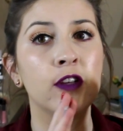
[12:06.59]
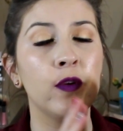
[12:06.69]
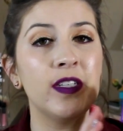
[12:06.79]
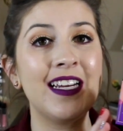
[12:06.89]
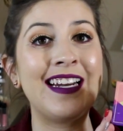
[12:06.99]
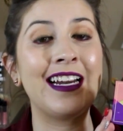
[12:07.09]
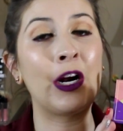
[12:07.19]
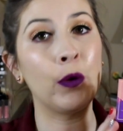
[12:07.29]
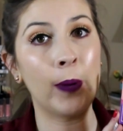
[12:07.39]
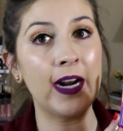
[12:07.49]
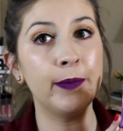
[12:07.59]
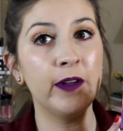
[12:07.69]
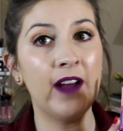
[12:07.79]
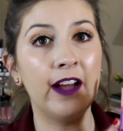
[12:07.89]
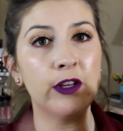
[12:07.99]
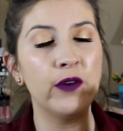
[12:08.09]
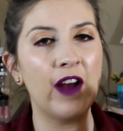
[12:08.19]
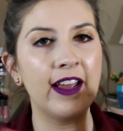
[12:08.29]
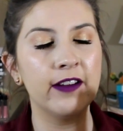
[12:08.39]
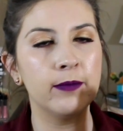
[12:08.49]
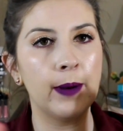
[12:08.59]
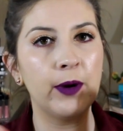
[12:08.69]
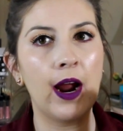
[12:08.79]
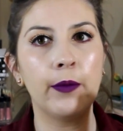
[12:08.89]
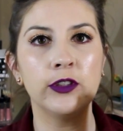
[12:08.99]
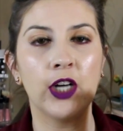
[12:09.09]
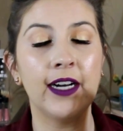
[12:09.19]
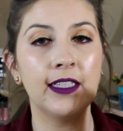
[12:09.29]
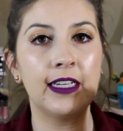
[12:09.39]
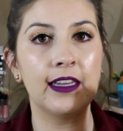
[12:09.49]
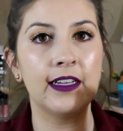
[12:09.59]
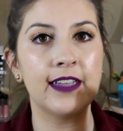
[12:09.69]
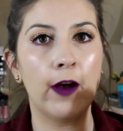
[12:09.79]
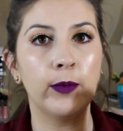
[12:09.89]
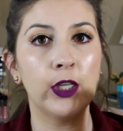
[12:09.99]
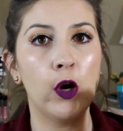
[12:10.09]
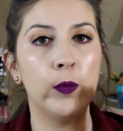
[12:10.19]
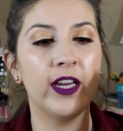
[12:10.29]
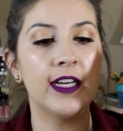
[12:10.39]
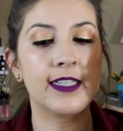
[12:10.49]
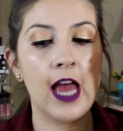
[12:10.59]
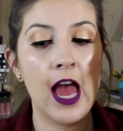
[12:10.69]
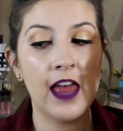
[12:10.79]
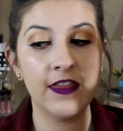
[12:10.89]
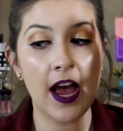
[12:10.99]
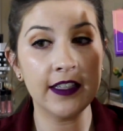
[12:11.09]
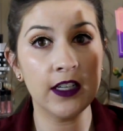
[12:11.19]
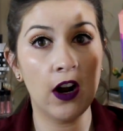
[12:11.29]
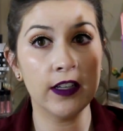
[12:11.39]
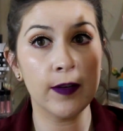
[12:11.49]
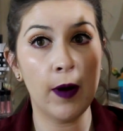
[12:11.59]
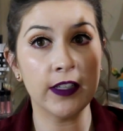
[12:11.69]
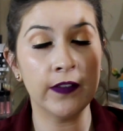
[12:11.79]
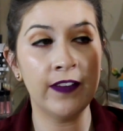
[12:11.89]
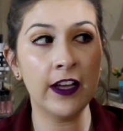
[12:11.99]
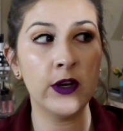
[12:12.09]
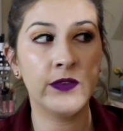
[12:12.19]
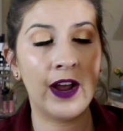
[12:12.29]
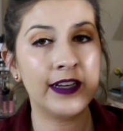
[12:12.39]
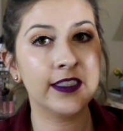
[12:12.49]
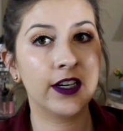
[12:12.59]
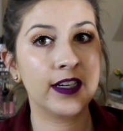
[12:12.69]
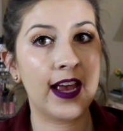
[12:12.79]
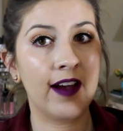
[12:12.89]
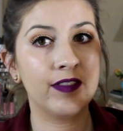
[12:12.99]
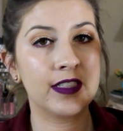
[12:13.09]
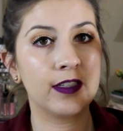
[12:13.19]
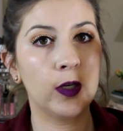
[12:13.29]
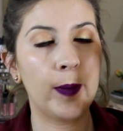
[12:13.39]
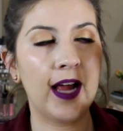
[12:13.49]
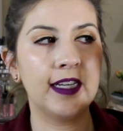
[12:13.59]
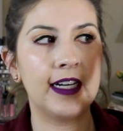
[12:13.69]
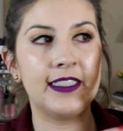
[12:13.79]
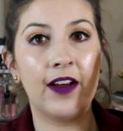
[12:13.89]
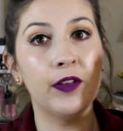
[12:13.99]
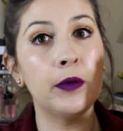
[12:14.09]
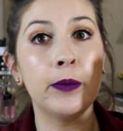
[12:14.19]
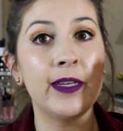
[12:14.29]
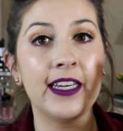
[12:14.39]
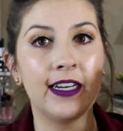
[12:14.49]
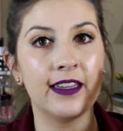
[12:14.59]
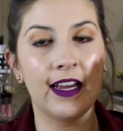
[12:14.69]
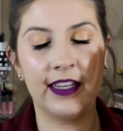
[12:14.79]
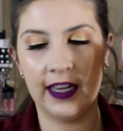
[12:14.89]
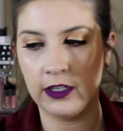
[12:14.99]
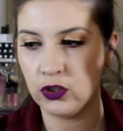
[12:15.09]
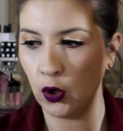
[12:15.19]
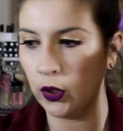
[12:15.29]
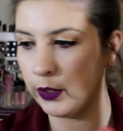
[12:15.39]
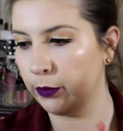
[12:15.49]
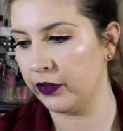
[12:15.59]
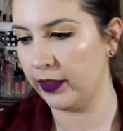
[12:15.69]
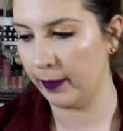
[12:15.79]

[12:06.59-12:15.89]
So it's an incredible value. If I can remember, I will try to link that down below because that's an awesome, awesome value. If I didn't already have this little palette, I definitely would be getting that kit. Totally worth the